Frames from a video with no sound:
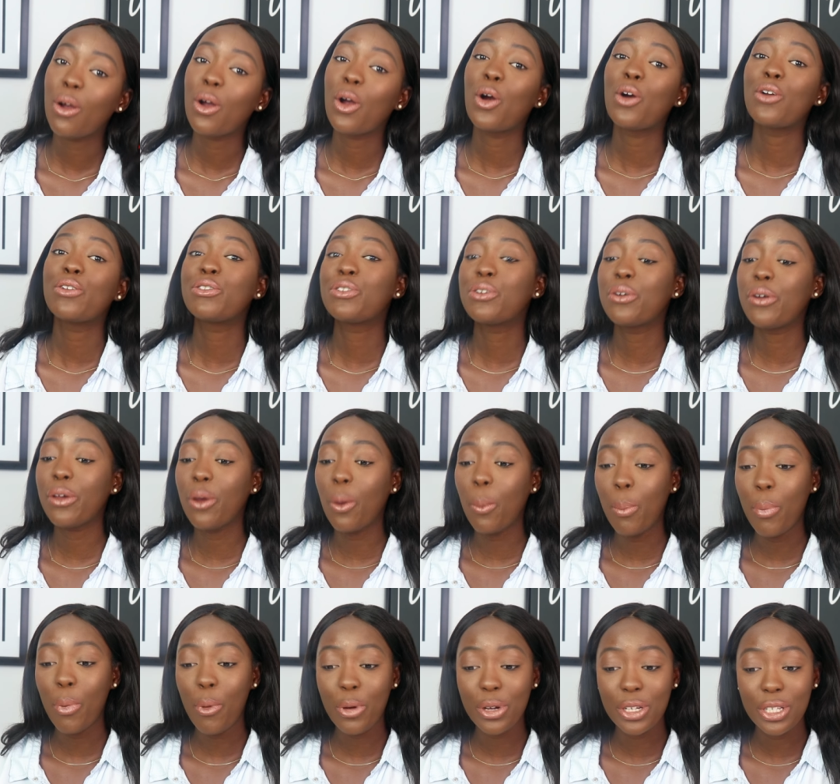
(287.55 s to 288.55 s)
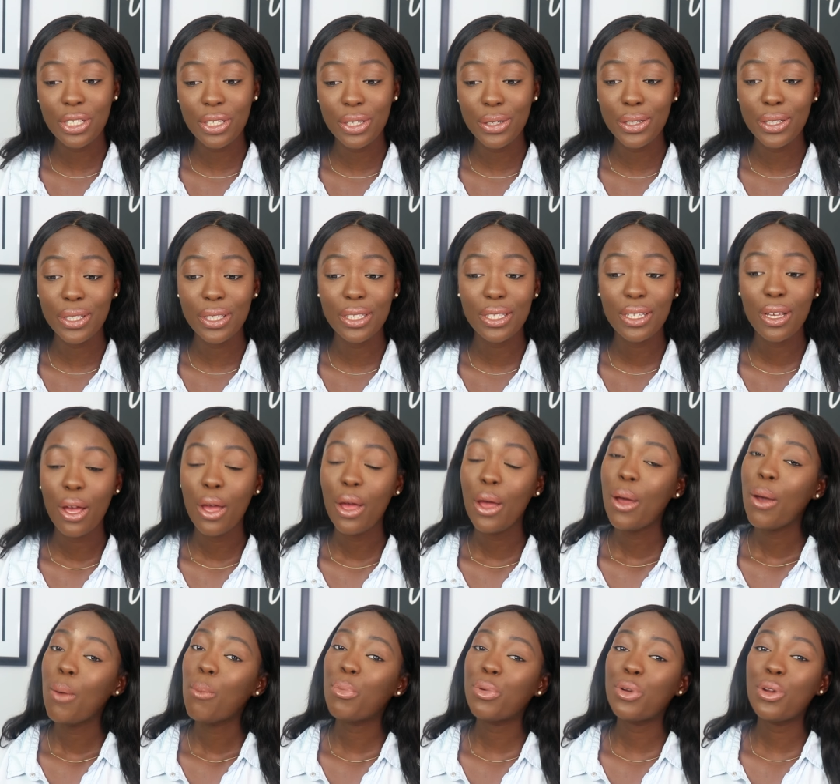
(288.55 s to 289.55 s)
control your portions,
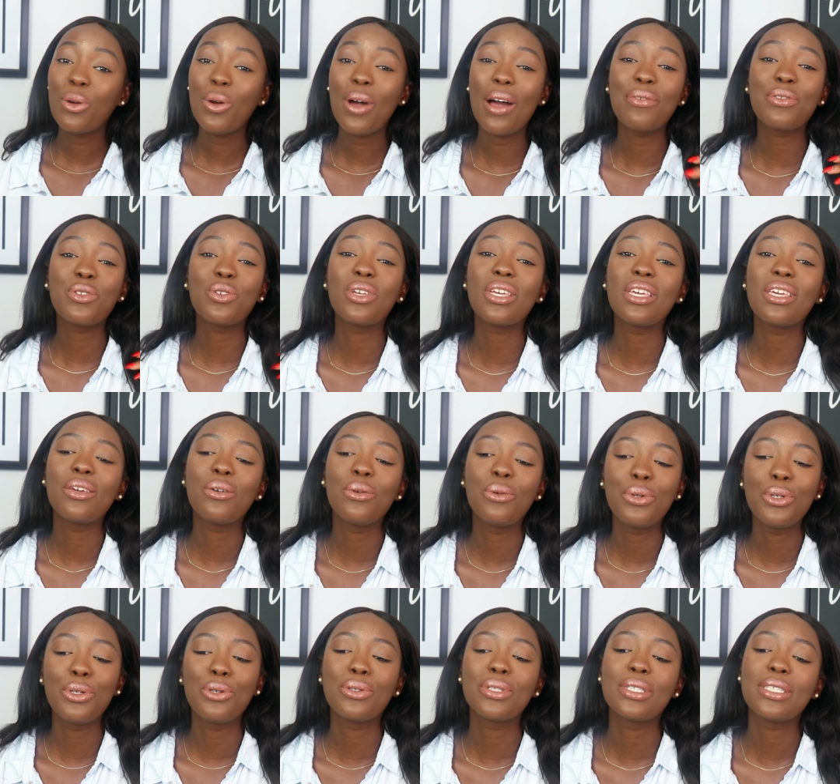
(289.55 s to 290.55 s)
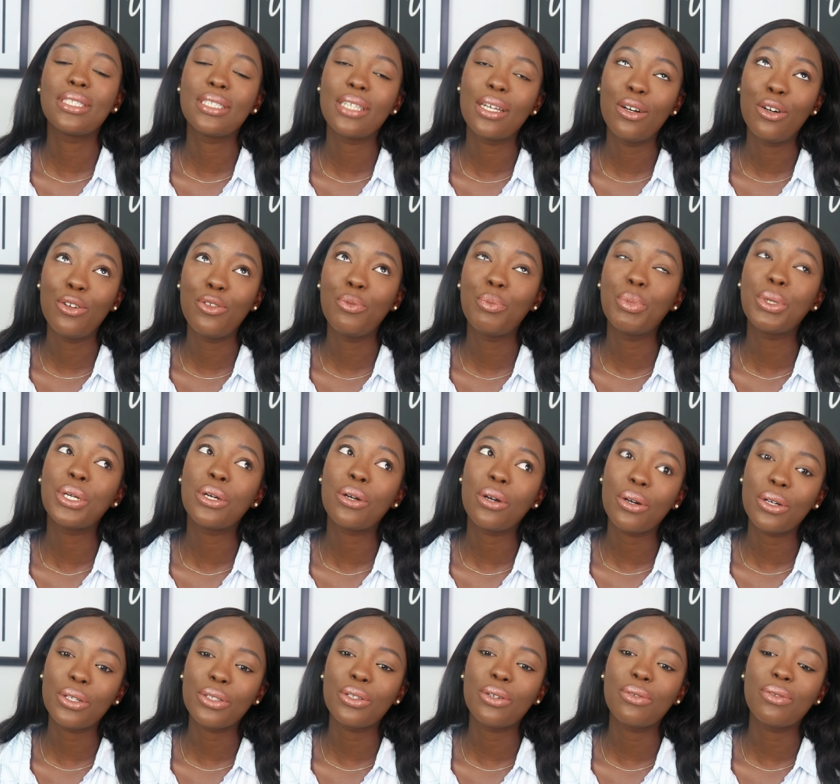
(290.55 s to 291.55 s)
but you don't have to kill yourself
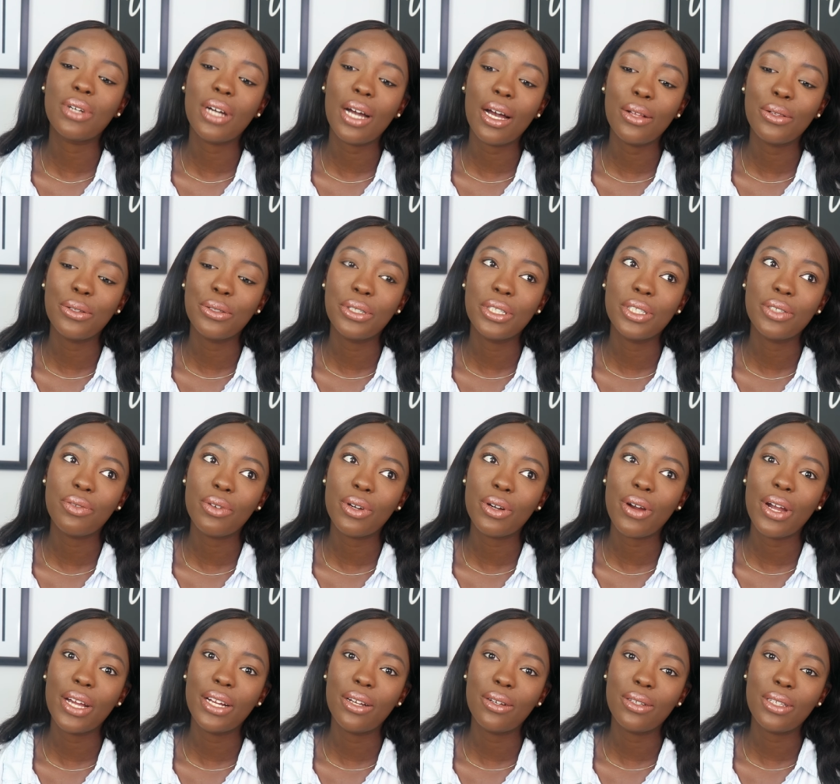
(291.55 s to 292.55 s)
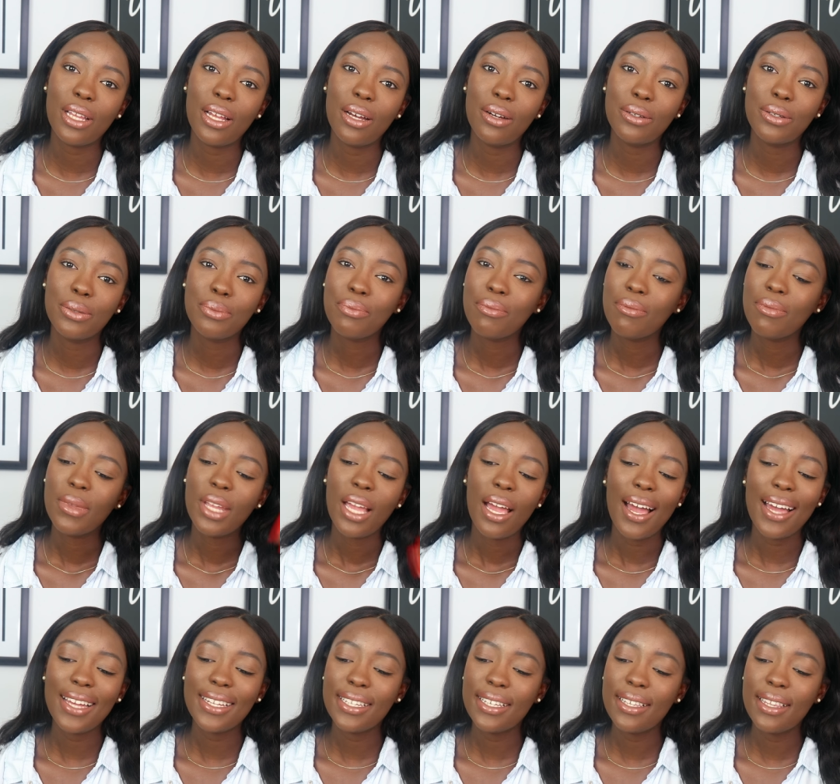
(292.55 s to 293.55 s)
because of calories, for crying out loud.
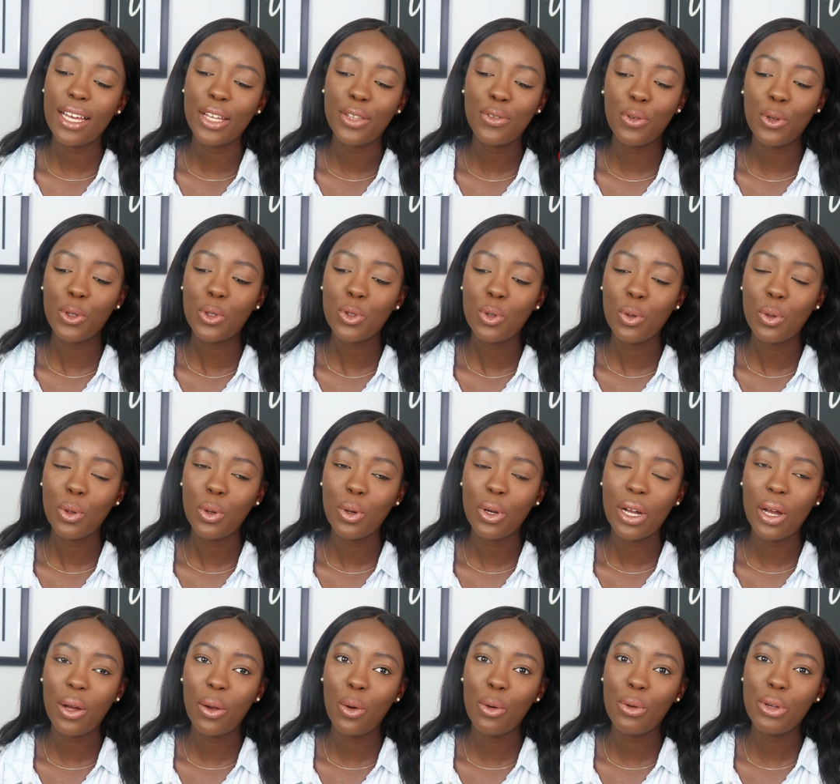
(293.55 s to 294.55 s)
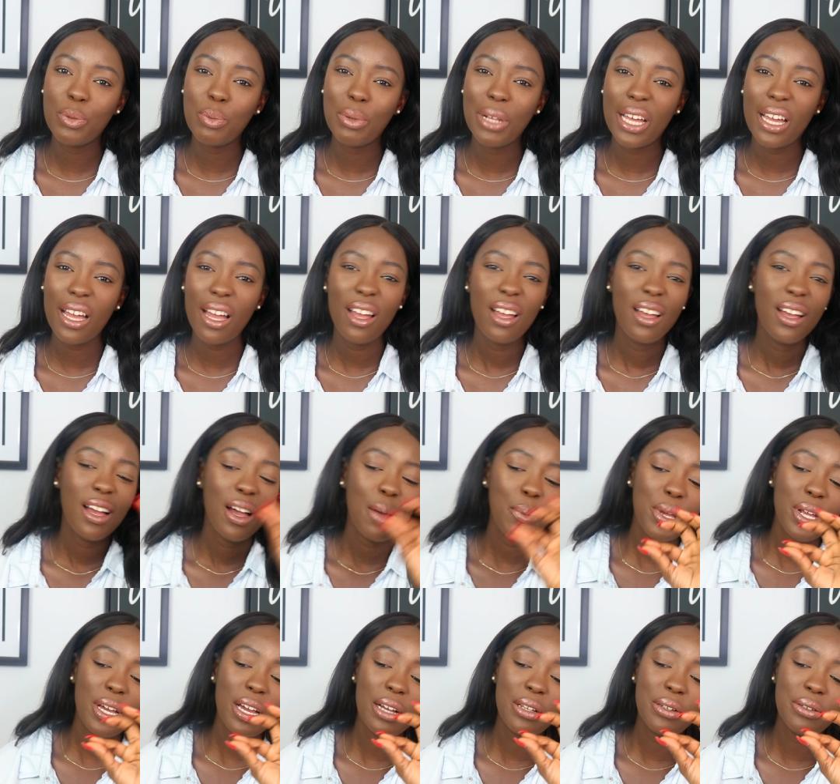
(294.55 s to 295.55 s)
I did that for so long. I'll always be like, how
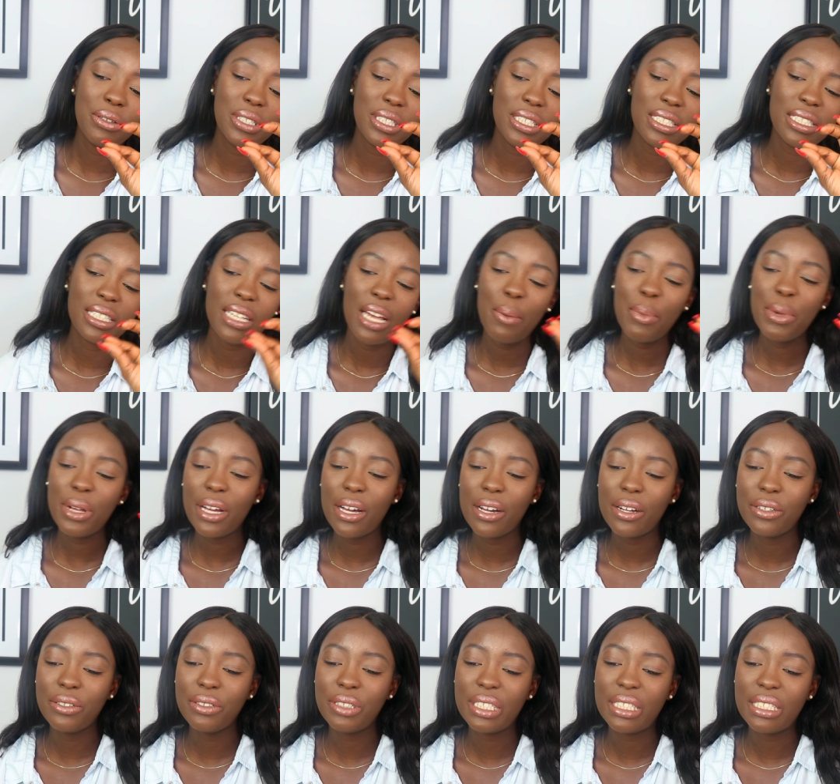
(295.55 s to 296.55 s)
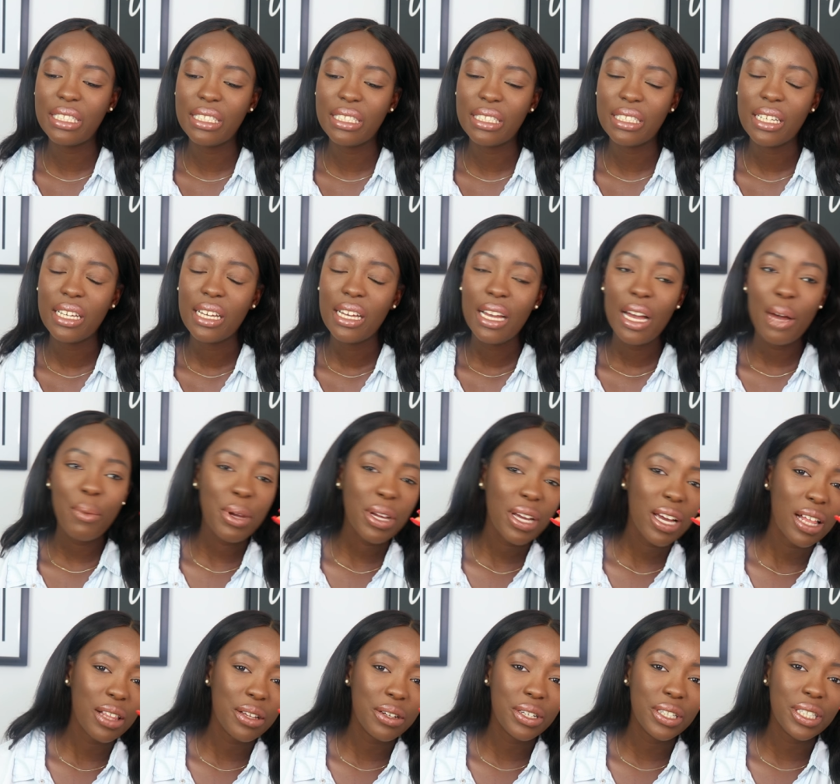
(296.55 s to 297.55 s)
many calories is this? How many calories is this? How many
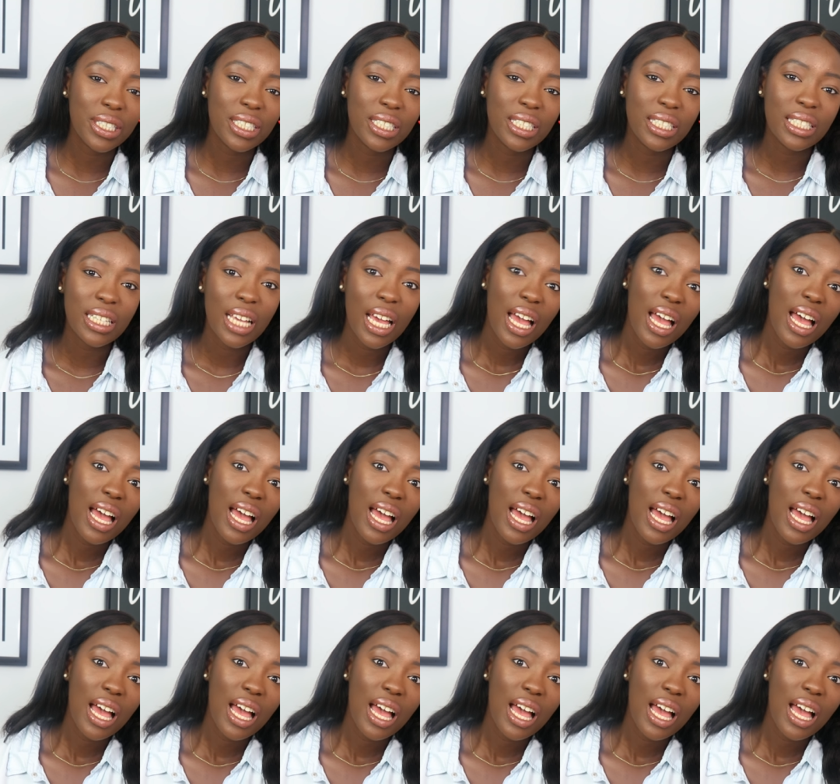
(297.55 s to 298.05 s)
calories is this?